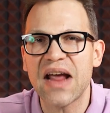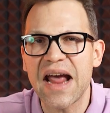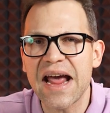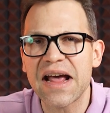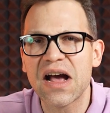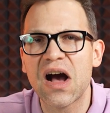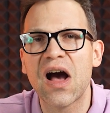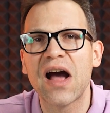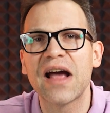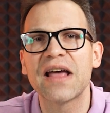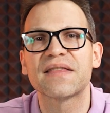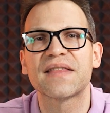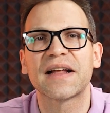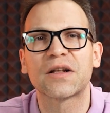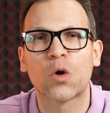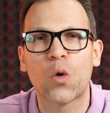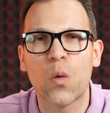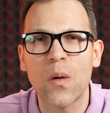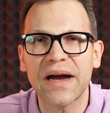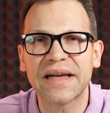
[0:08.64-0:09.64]
AI
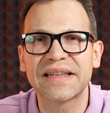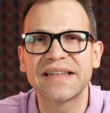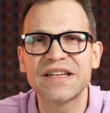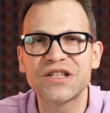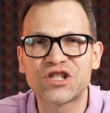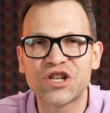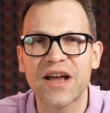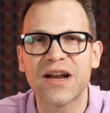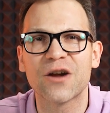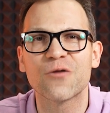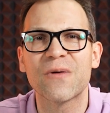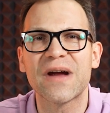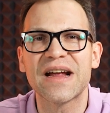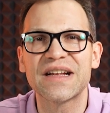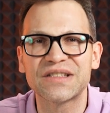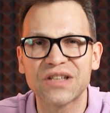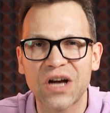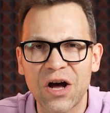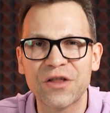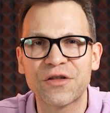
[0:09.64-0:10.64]
that quickly
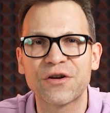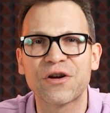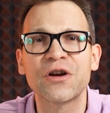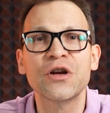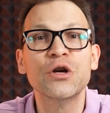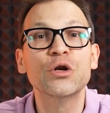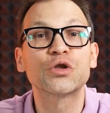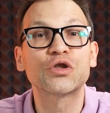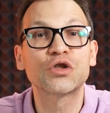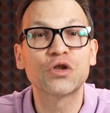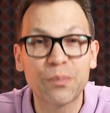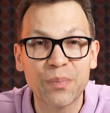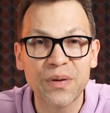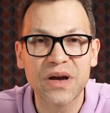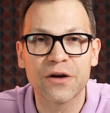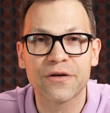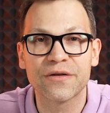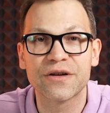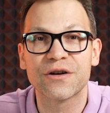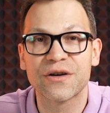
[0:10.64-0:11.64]
generates other
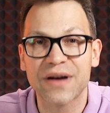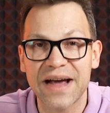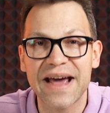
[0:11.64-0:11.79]
superior